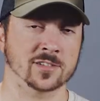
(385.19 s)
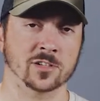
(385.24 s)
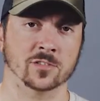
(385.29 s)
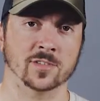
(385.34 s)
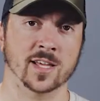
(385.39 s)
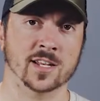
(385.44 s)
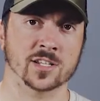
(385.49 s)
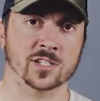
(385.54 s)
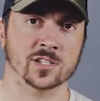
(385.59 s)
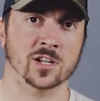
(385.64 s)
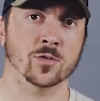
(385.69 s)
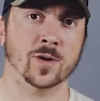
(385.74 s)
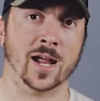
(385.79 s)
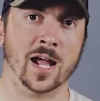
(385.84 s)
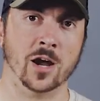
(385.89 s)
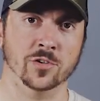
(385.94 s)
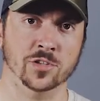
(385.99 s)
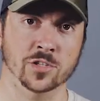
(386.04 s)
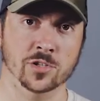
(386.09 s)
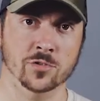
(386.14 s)
So let us know
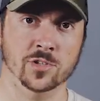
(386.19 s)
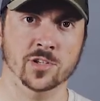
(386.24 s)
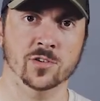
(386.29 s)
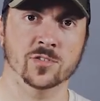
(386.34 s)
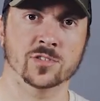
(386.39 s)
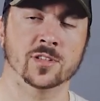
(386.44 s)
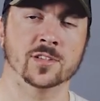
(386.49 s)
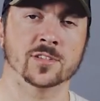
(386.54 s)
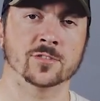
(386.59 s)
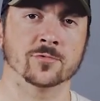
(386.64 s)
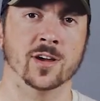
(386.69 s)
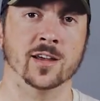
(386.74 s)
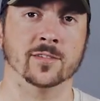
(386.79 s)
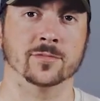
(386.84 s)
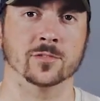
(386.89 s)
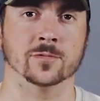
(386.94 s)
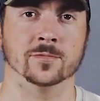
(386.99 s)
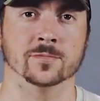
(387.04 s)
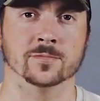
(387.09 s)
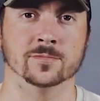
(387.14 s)
how you use this
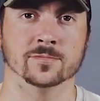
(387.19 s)
rifle.